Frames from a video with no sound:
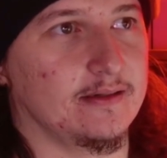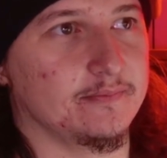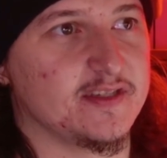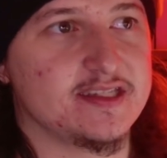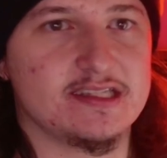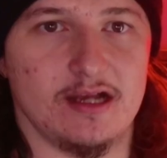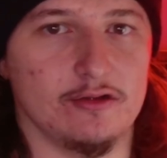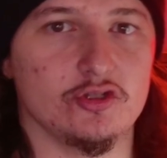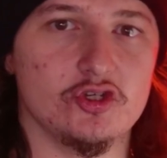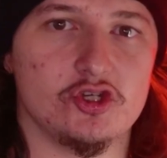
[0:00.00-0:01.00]

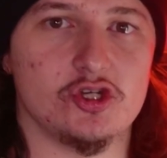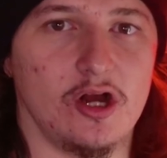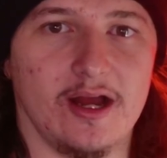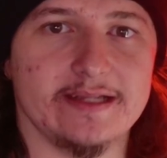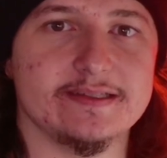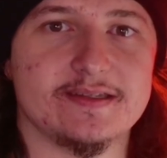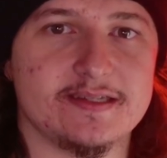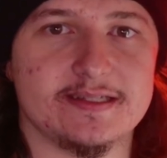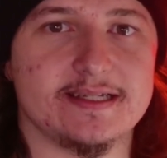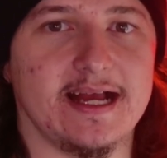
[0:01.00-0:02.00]
sunshine
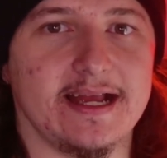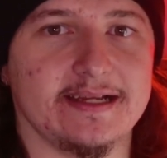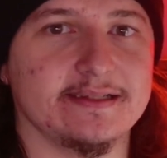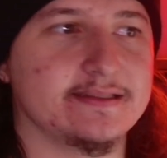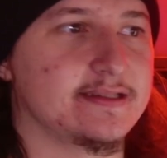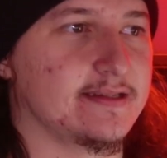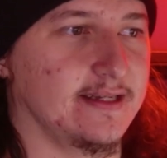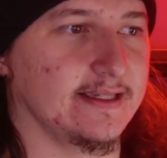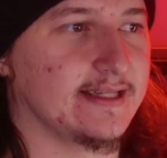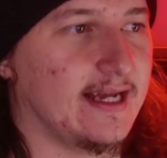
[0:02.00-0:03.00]
state.
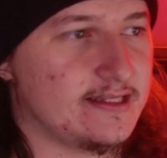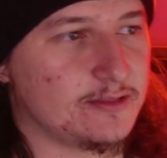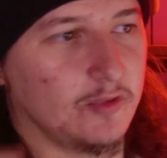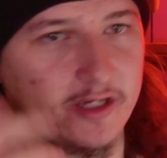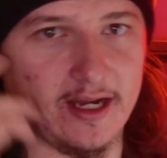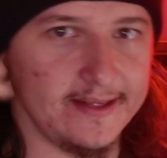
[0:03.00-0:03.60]
Like that's what I